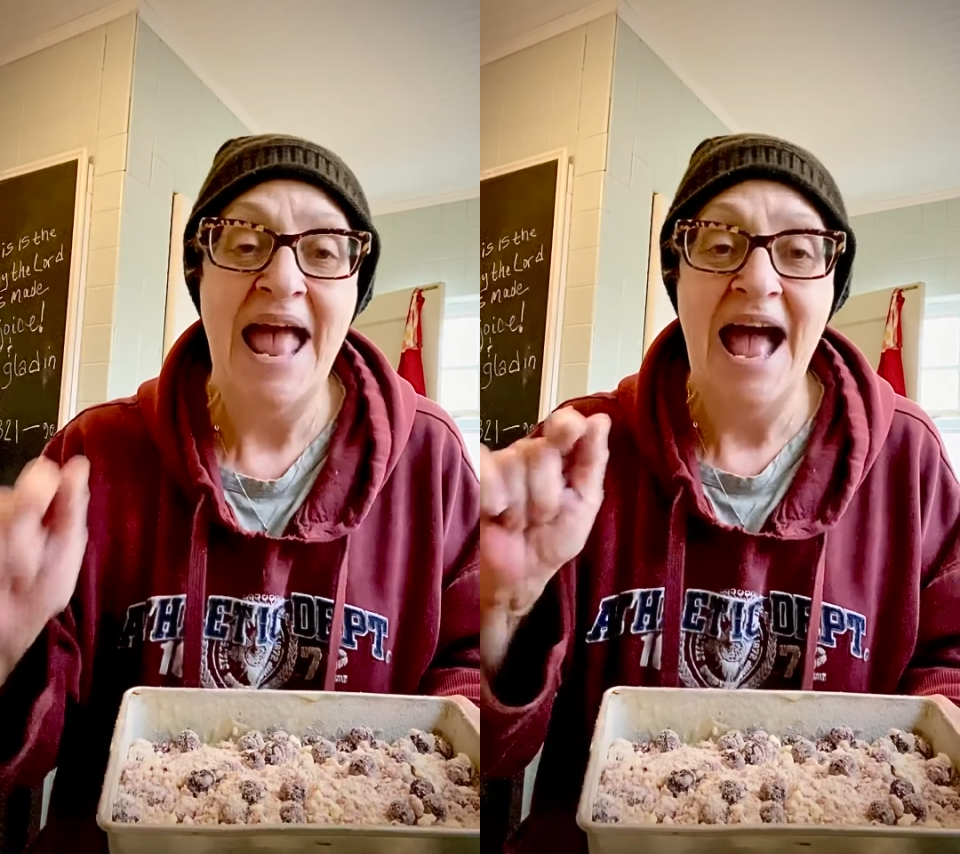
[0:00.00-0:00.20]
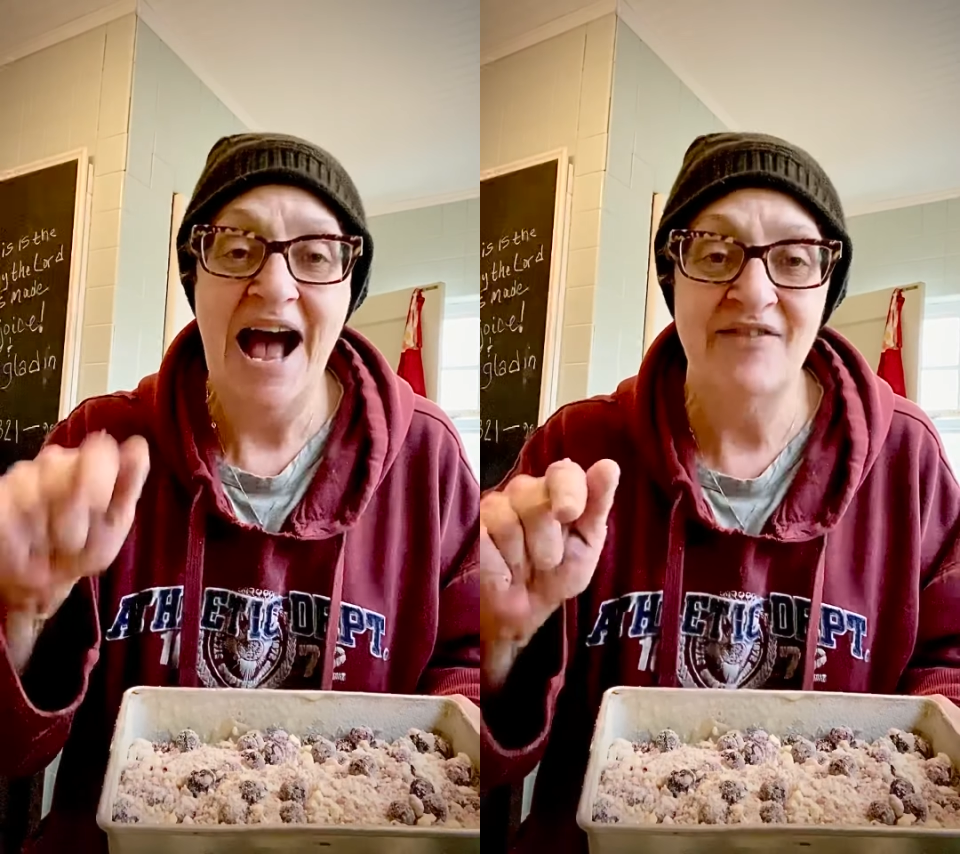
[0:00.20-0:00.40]

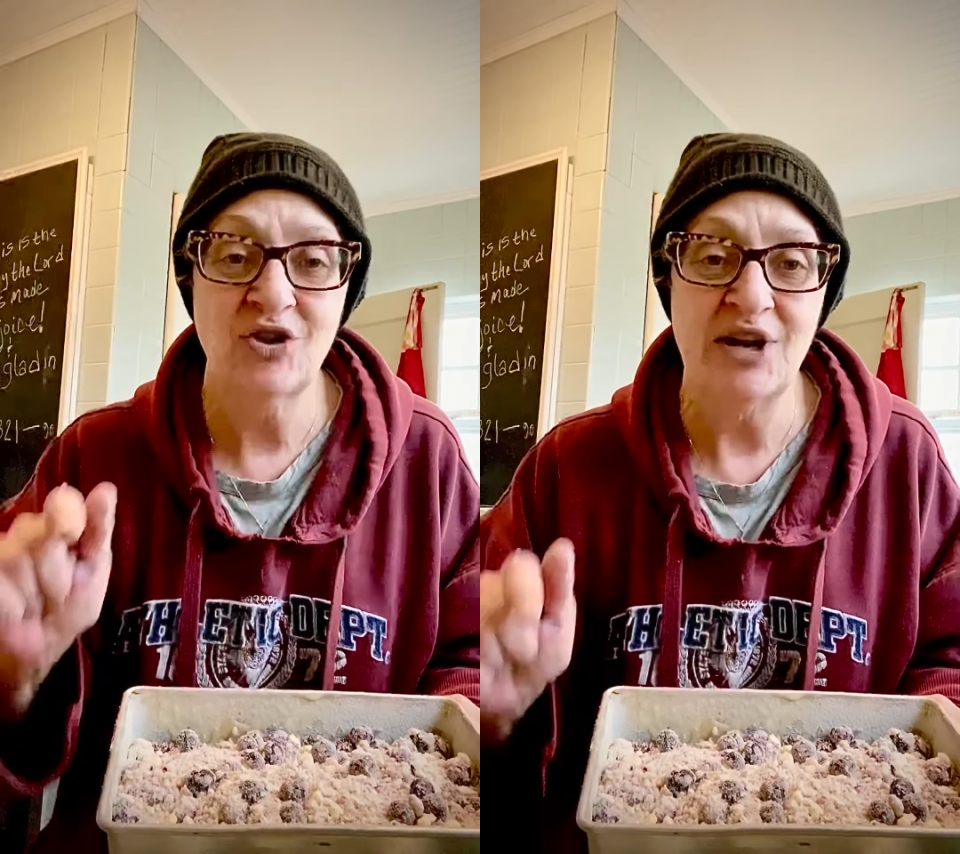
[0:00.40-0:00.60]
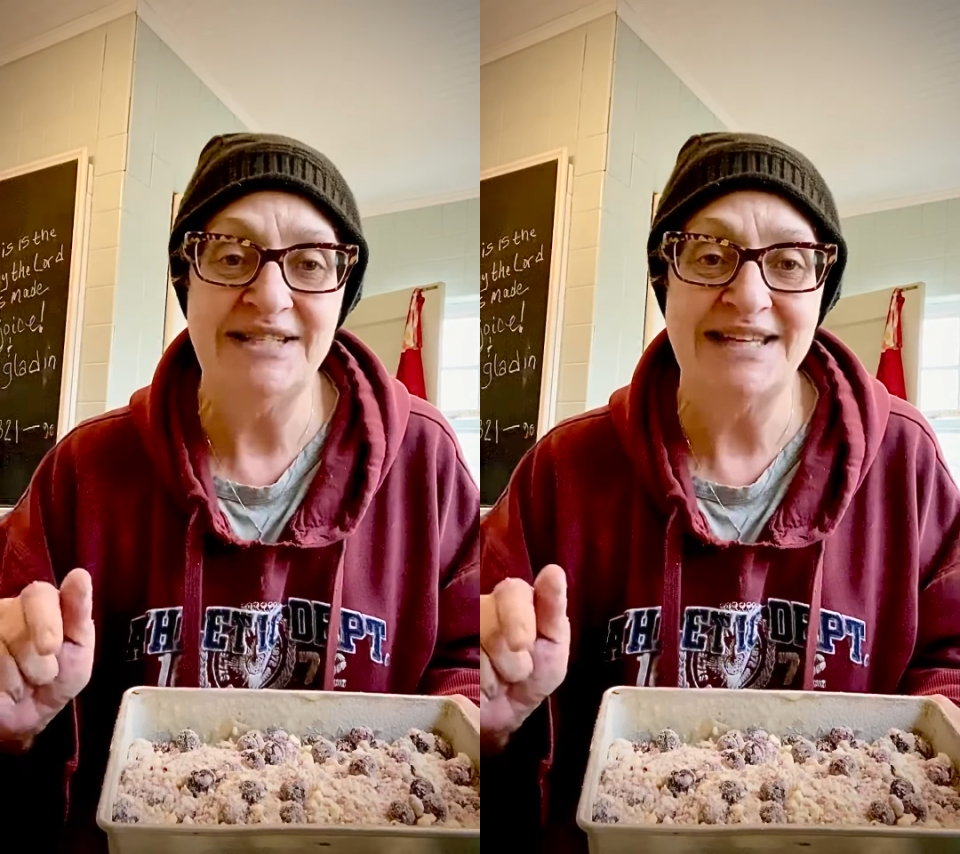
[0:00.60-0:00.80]
Have a
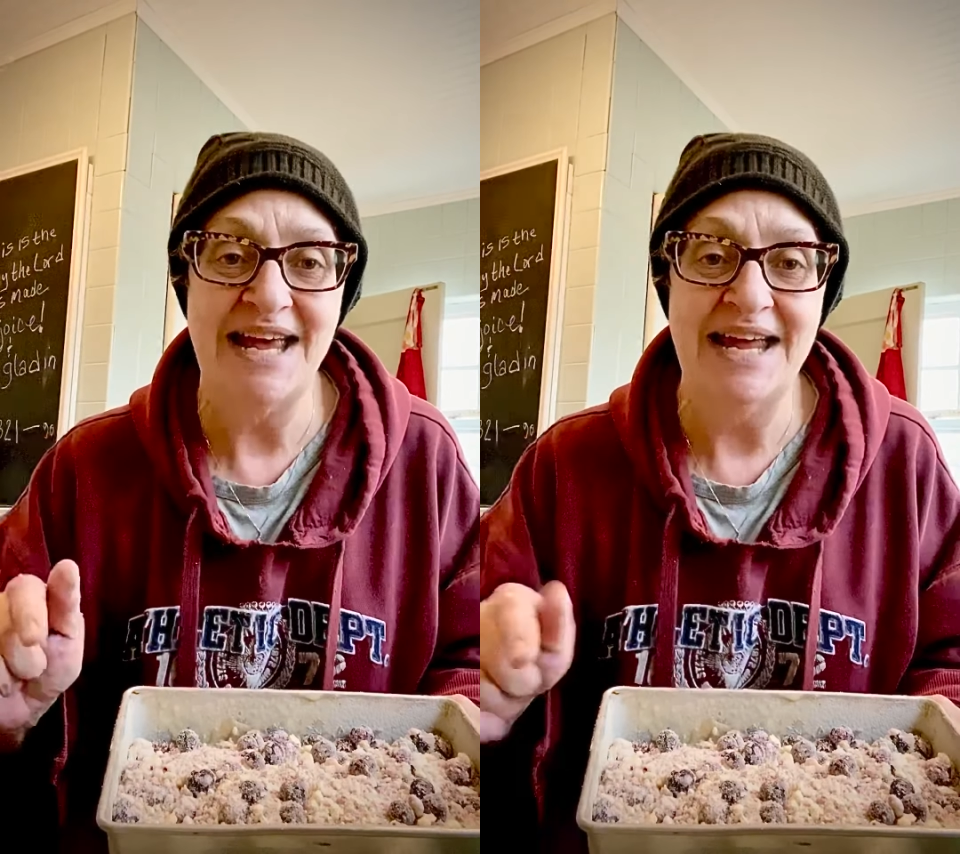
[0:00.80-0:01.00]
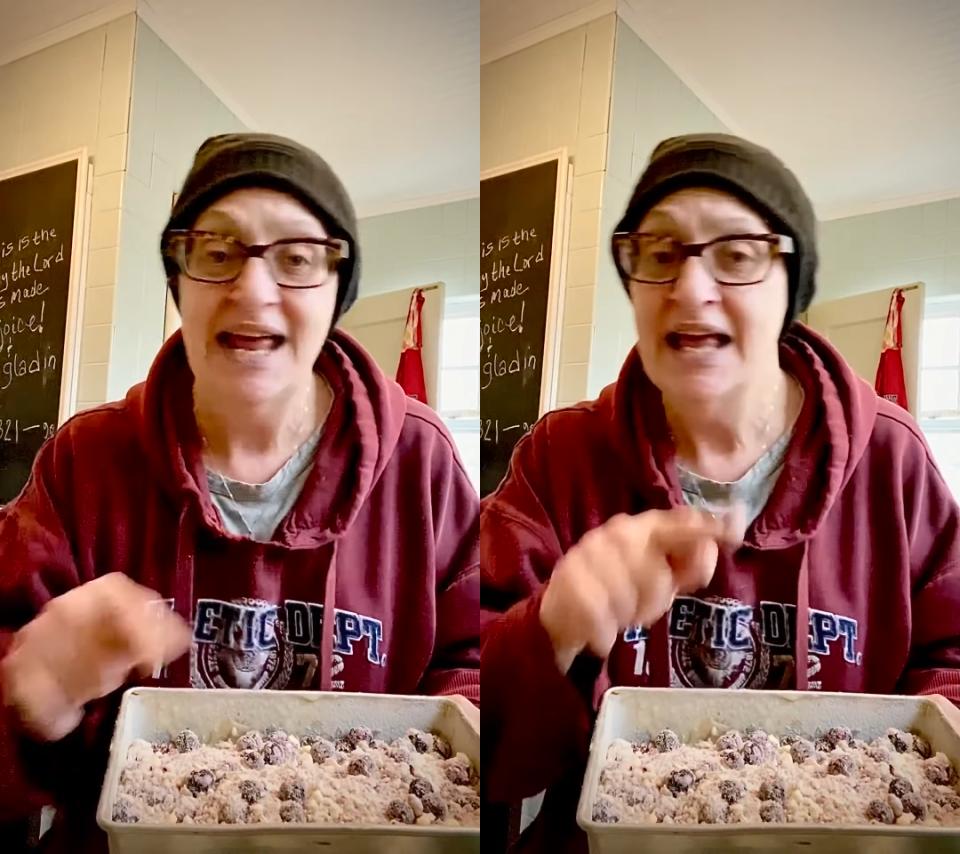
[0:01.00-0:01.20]
great
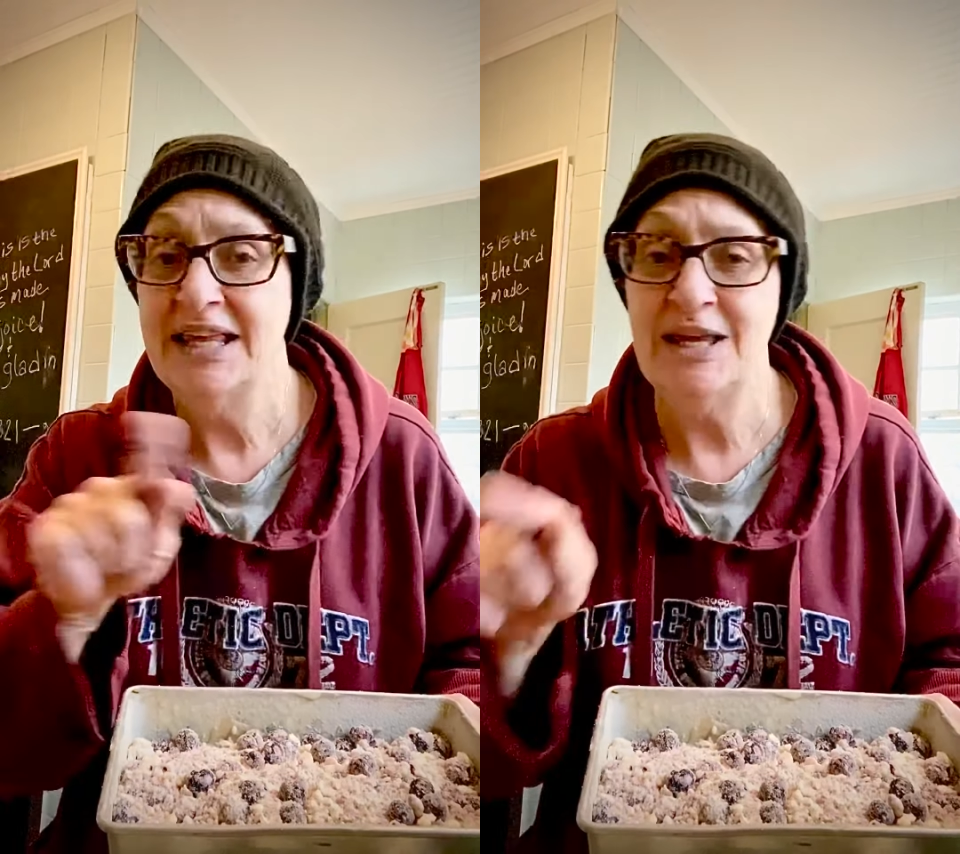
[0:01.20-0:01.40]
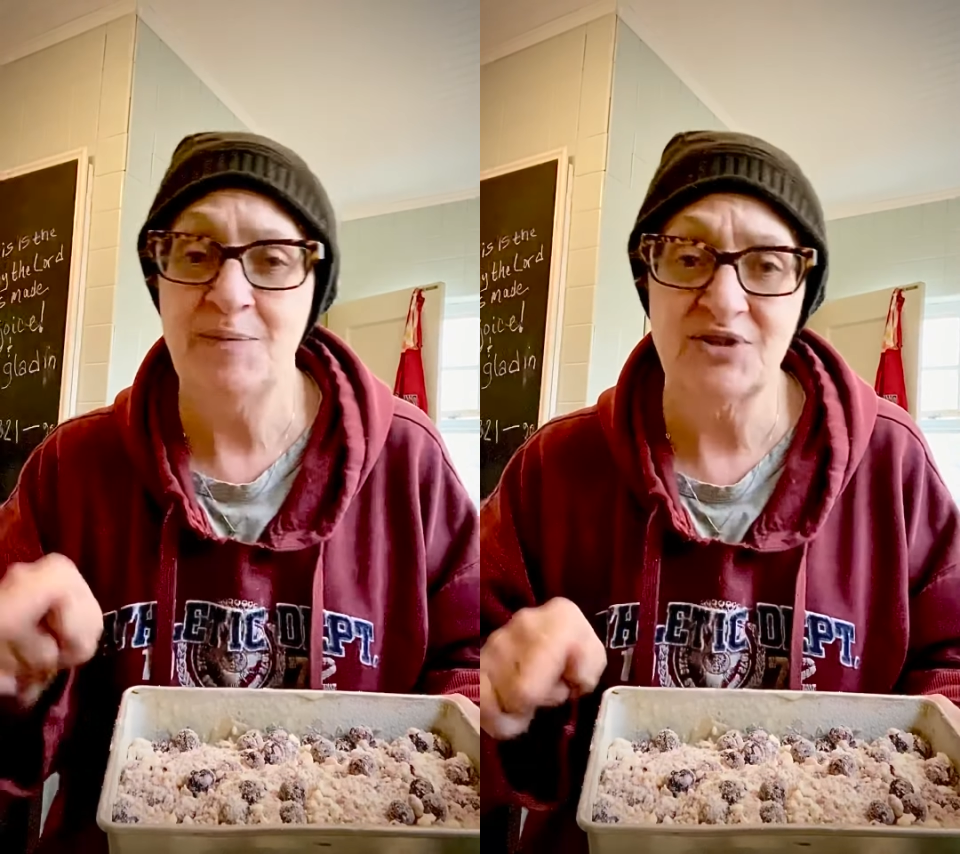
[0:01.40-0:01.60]
day. Keep